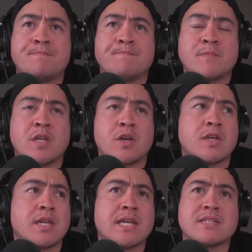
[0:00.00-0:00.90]
Um, you know,
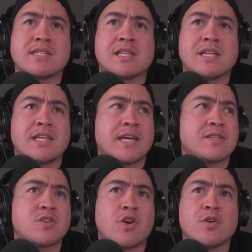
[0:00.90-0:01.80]
you need to declare
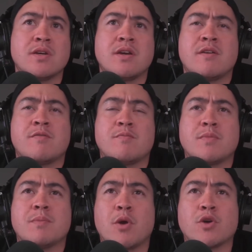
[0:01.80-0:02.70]
that. So
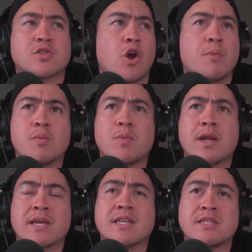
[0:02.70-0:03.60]
the most common
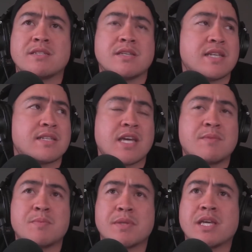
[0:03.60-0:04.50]
one, I guess, is, is
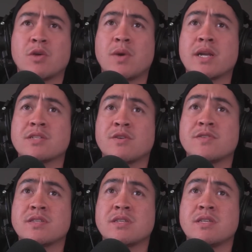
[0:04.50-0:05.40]
entertainment, but the other one is
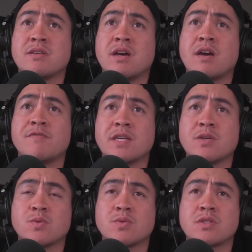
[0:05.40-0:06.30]
obviously uh,
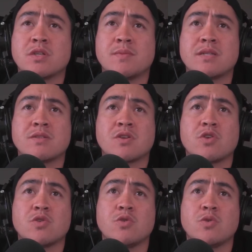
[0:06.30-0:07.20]
vehicles, you know what I mean? So
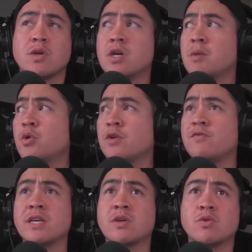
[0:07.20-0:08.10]
you put a
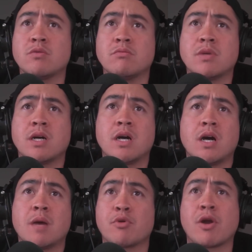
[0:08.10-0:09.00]
vehicle,
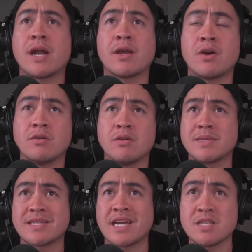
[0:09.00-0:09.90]
uh, a Prado, a
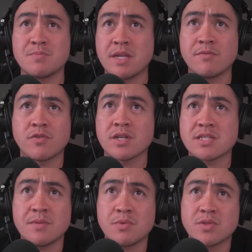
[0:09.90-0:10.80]
Mercedes Benz, for an
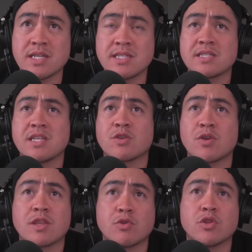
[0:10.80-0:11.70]
example,
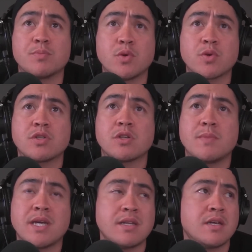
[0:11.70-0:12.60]
C63 through the books, you know
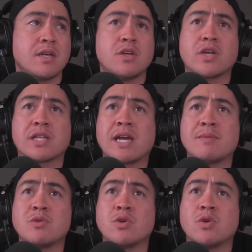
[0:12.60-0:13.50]
what I mean? You
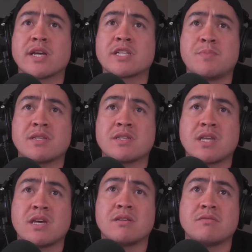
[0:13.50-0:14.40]
claim your expenses
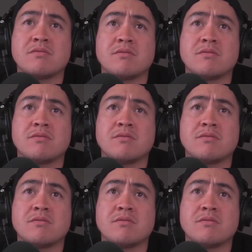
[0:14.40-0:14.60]
that